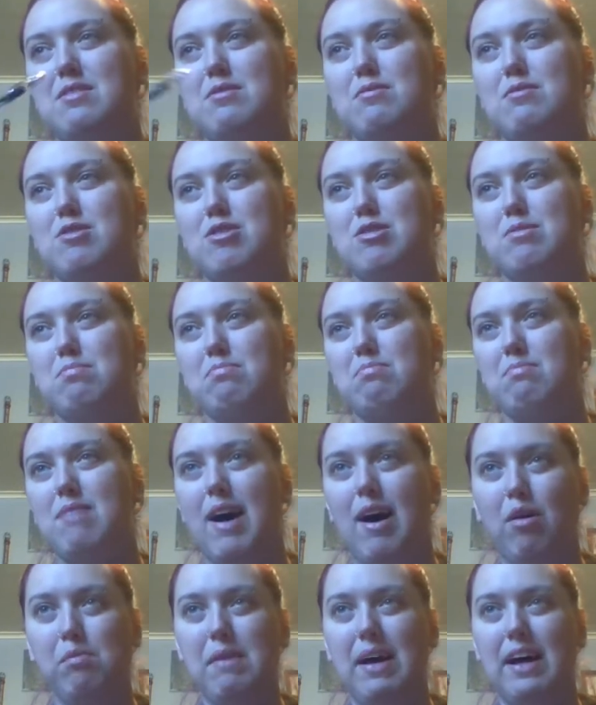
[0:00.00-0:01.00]

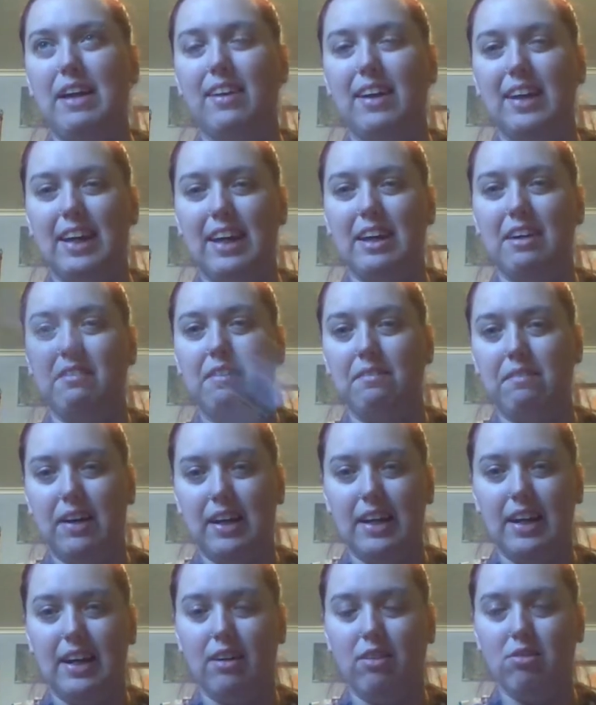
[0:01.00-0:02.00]
smell bad like
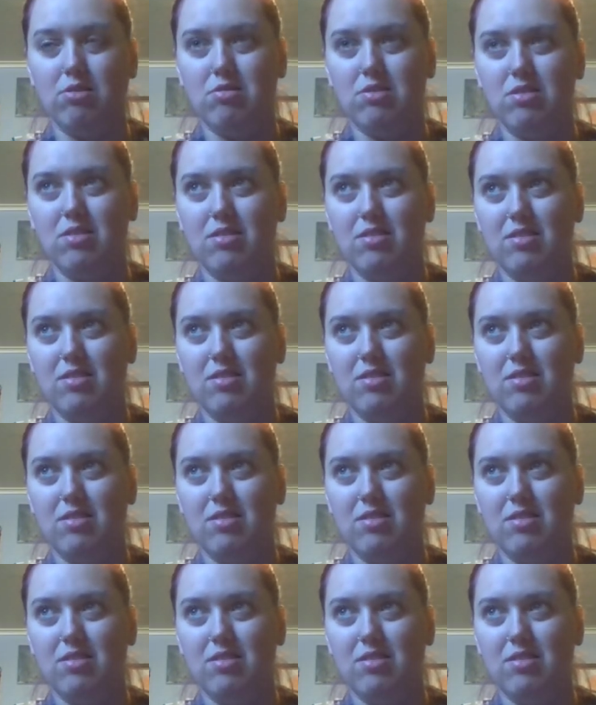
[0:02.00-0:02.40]
everybody else.